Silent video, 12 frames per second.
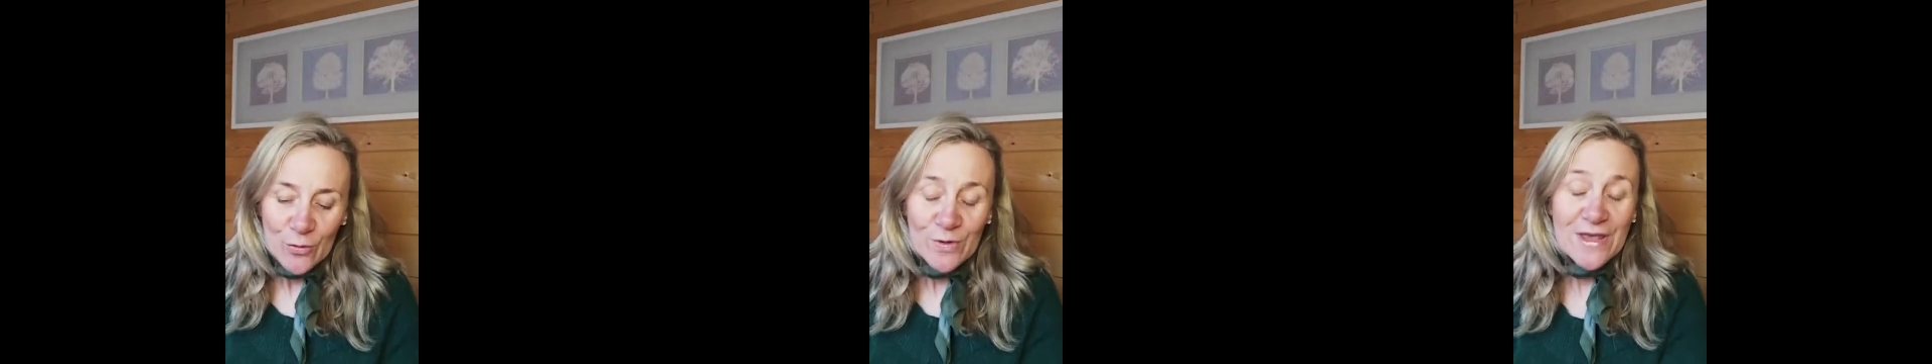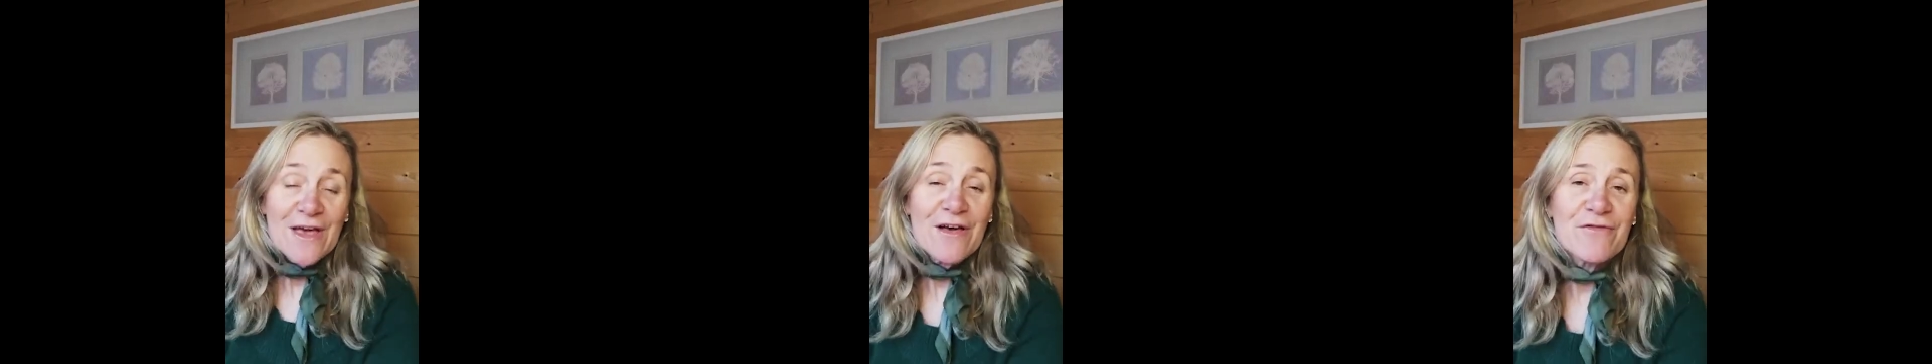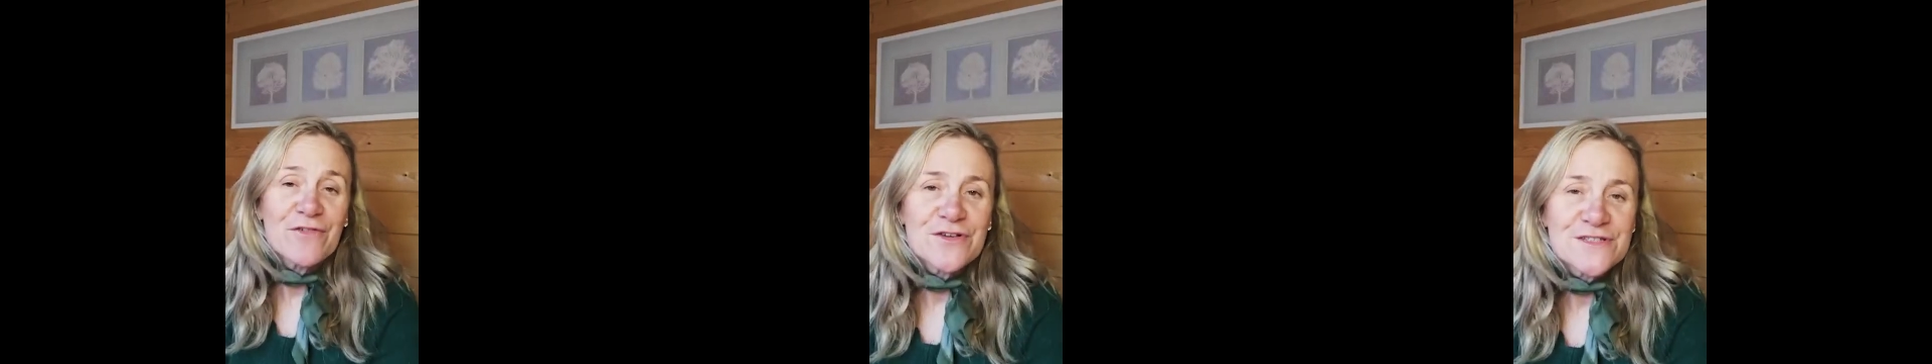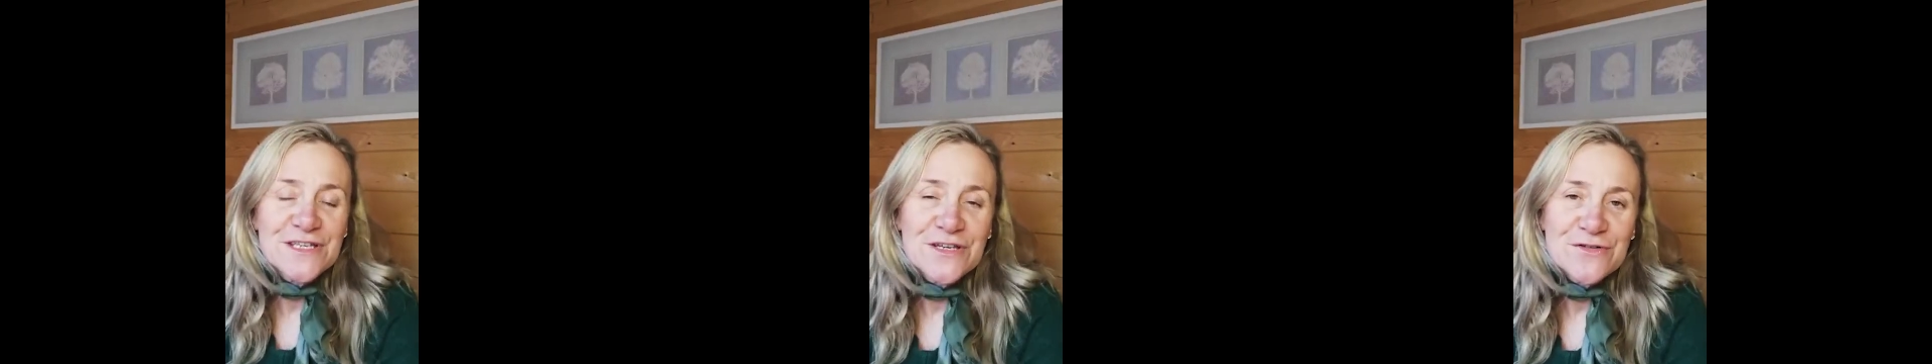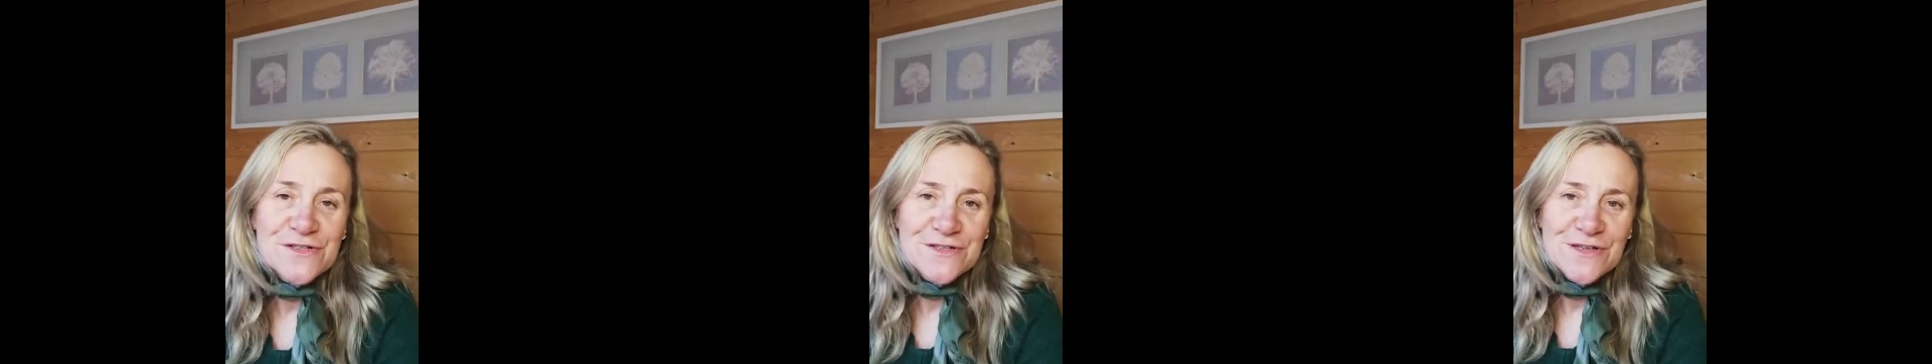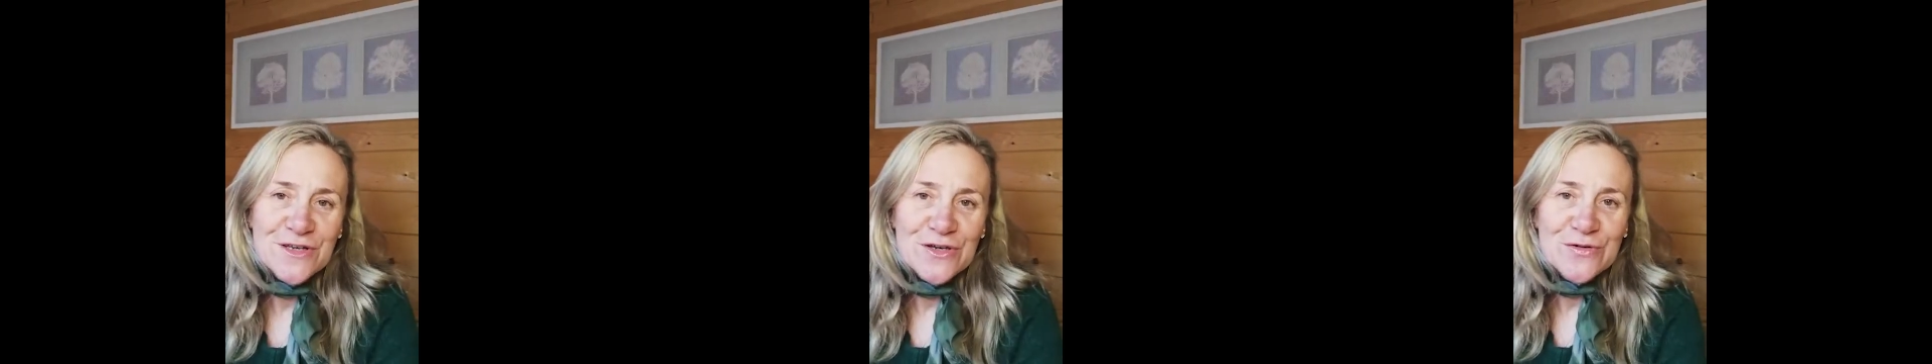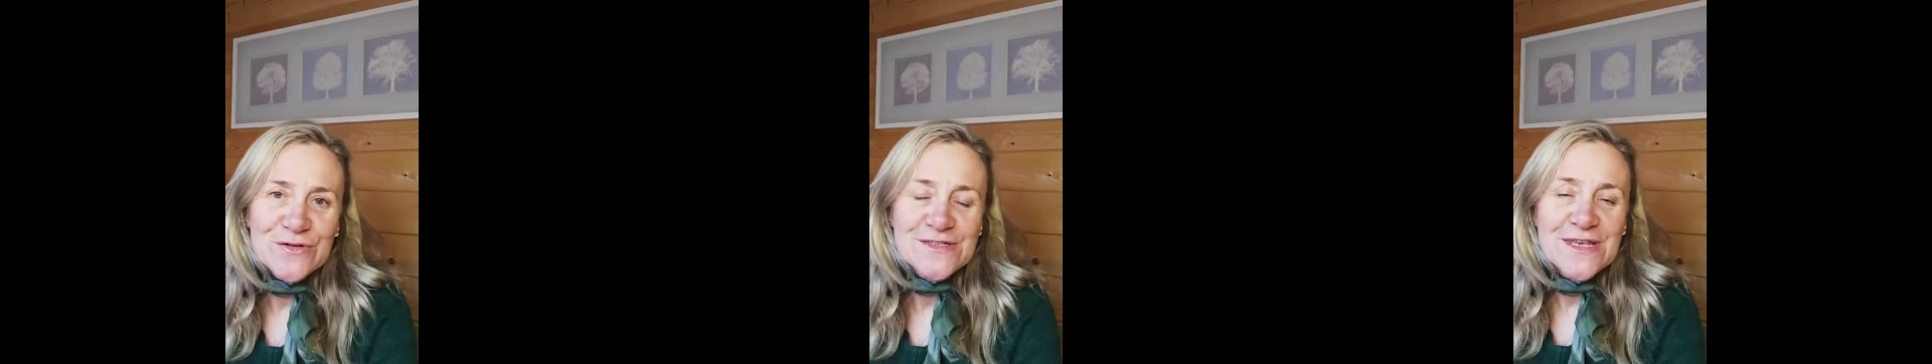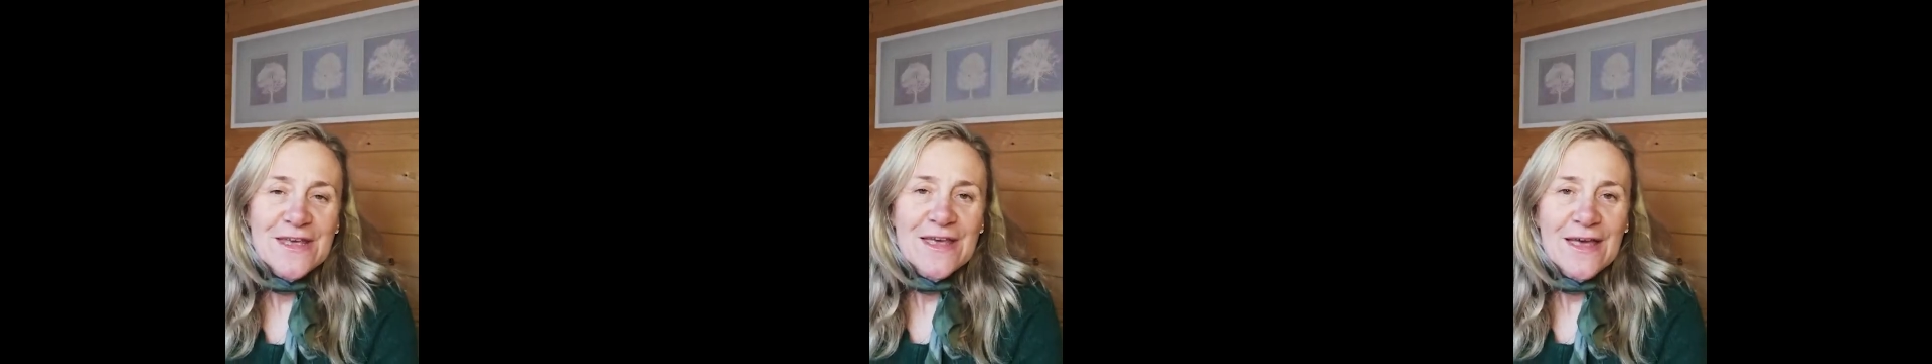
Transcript: We have continued to use